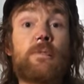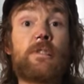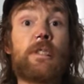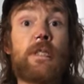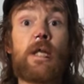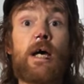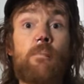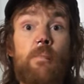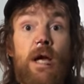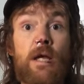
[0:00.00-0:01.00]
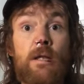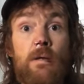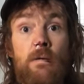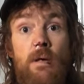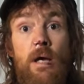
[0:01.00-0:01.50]
Sitting down begging,
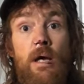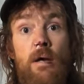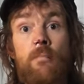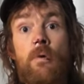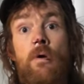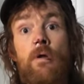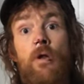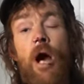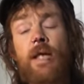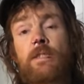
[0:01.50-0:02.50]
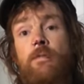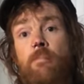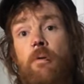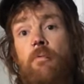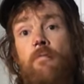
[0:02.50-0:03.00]
not asking
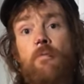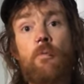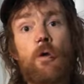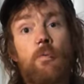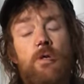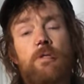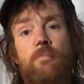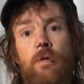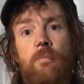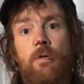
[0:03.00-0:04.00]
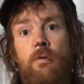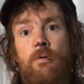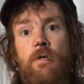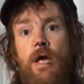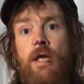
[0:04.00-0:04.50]
people for money, wishing people a
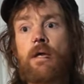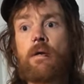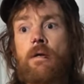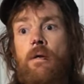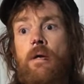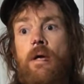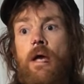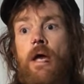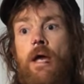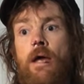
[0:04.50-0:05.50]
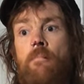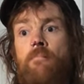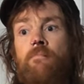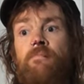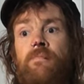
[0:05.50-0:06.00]
good day.
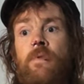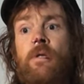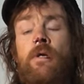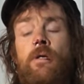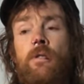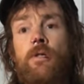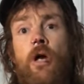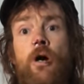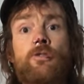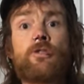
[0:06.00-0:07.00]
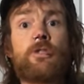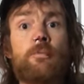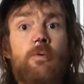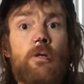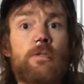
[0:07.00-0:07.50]
The Cotton
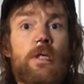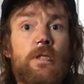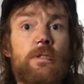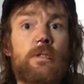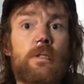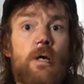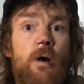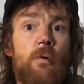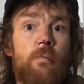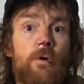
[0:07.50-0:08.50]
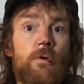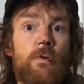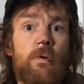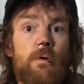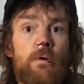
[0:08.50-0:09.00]
Street project's
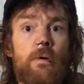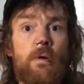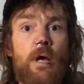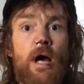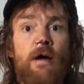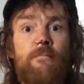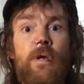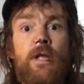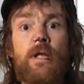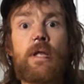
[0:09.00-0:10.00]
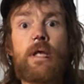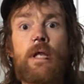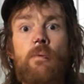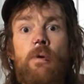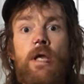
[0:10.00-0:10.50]
opened. I've been in
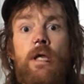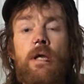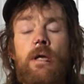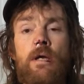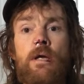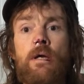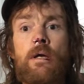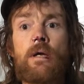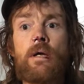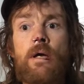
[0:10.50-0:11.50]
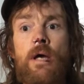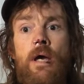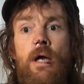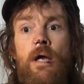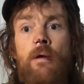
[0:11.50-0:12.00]
here a week.
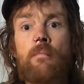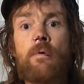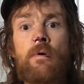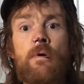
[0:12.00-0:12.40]
I